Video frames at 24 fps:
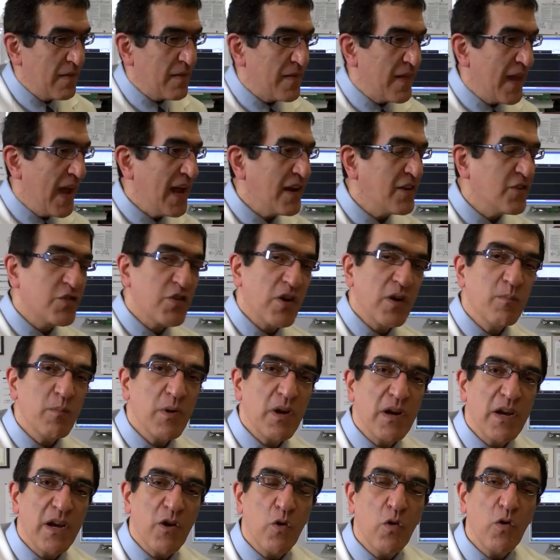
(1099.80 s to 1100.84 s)
That
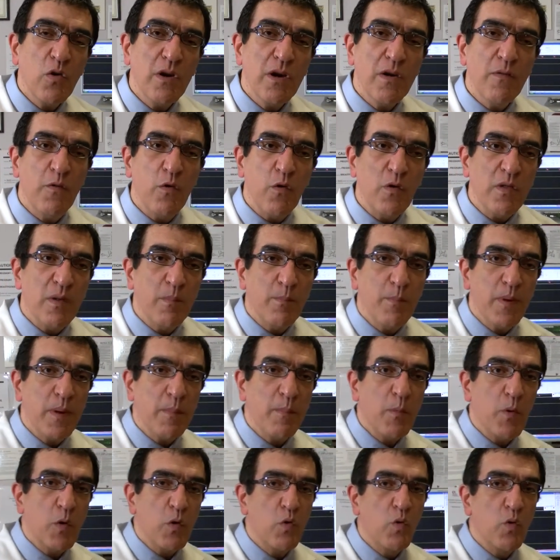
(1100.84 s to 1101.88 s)
treadmill only for the
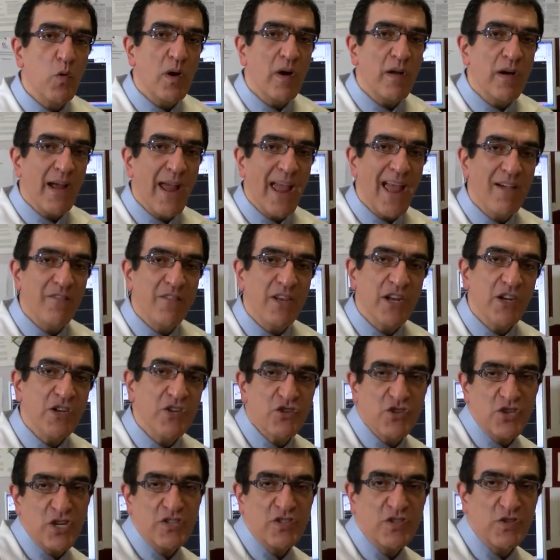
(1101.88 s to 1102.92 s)
people who are having
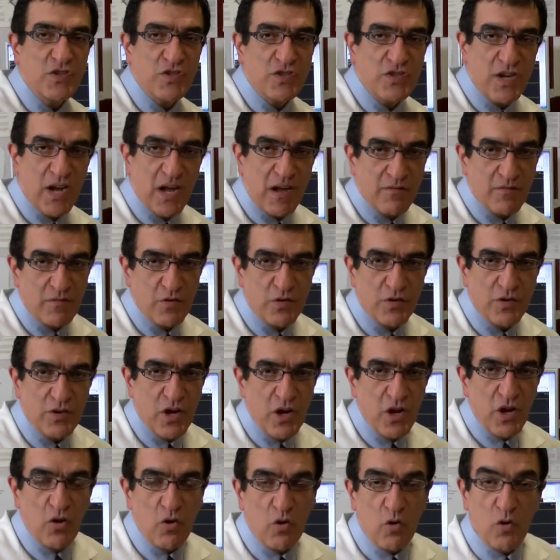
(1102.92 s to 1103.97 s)
chest discomfort
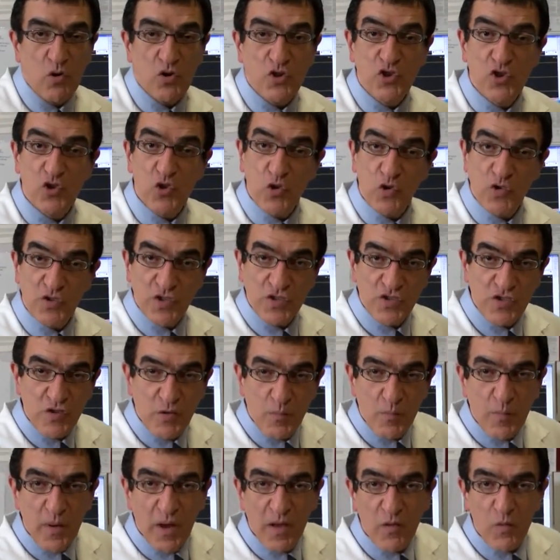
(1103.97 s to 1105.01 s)
or shortness
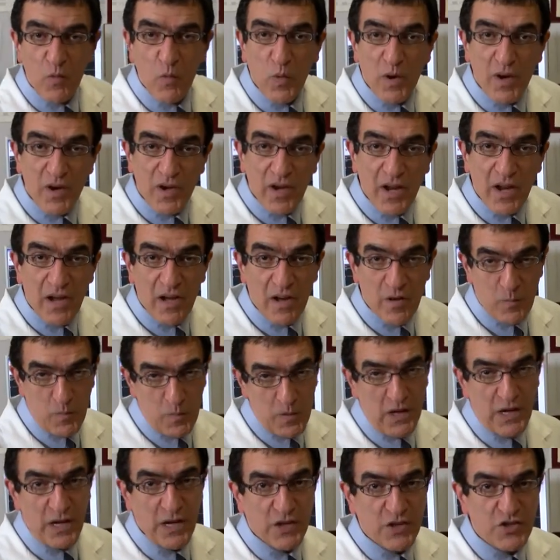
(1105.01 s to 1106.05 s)
of breath when they are
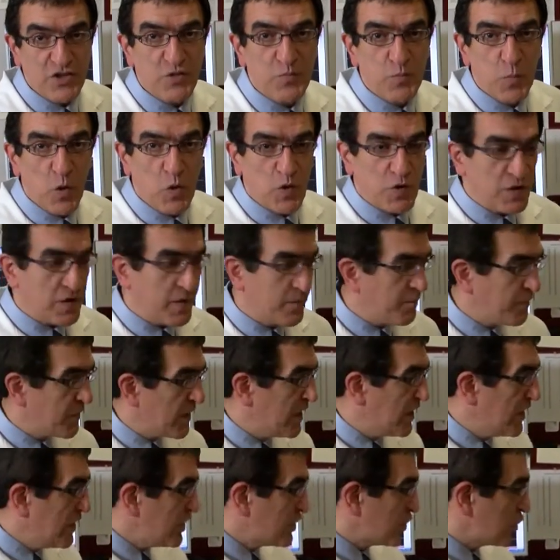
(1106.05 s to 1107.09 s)
playing sport.
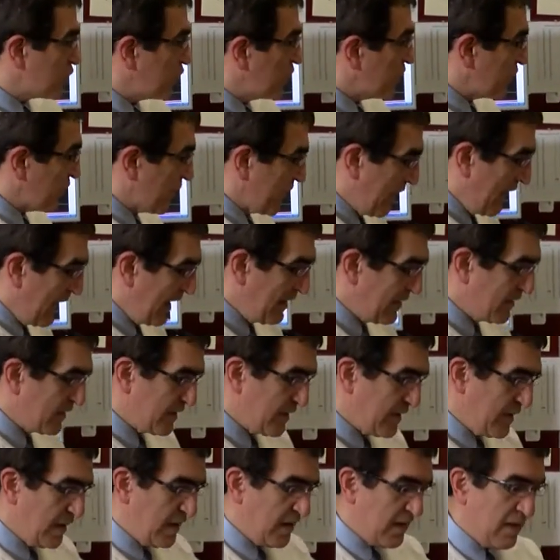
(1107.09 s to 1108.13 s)
So in
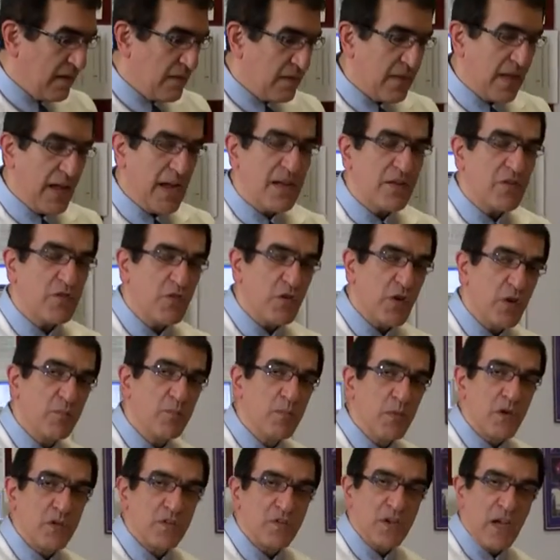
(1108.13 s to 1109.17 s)
reality, that
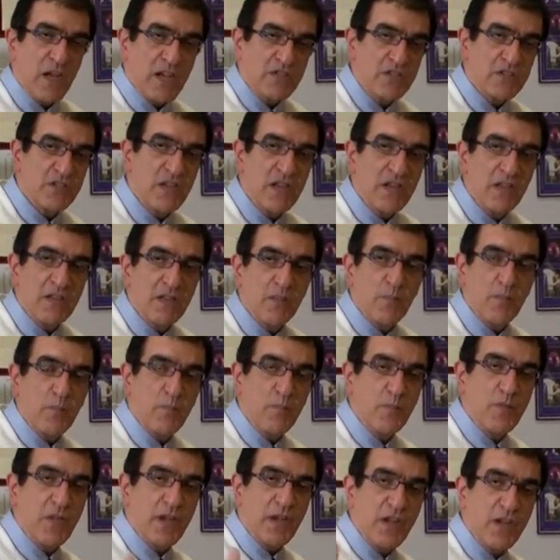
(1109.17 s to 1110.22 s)
treadmill test,
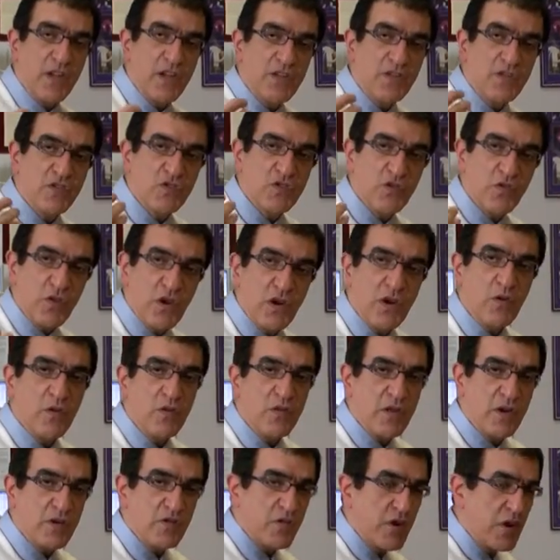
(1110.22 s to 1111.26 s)
the kids run on
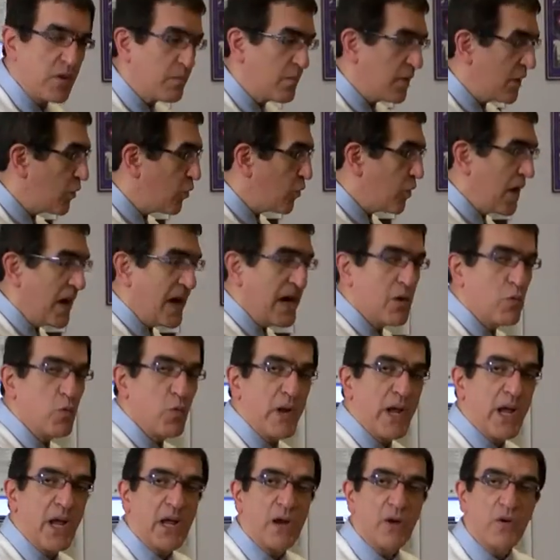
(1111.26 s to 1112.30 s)
the treadmill while
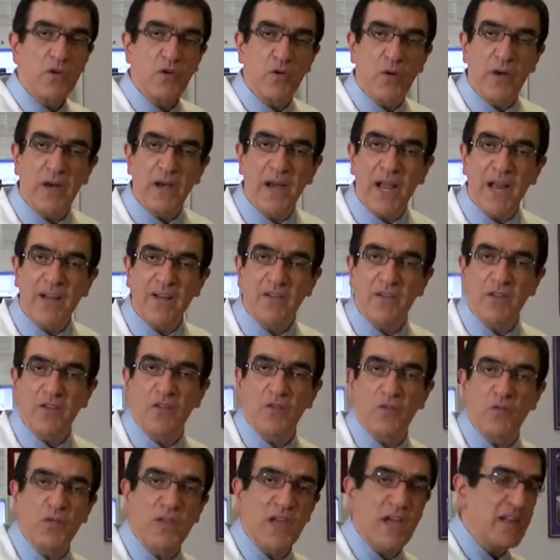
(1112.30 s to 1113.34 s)
we are connected
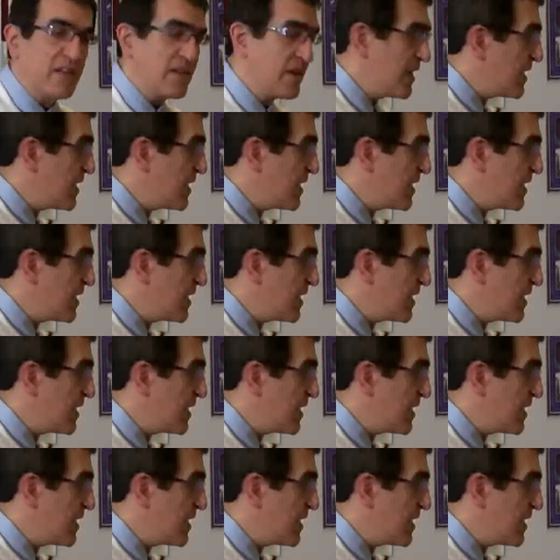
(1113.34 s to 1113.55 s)
to that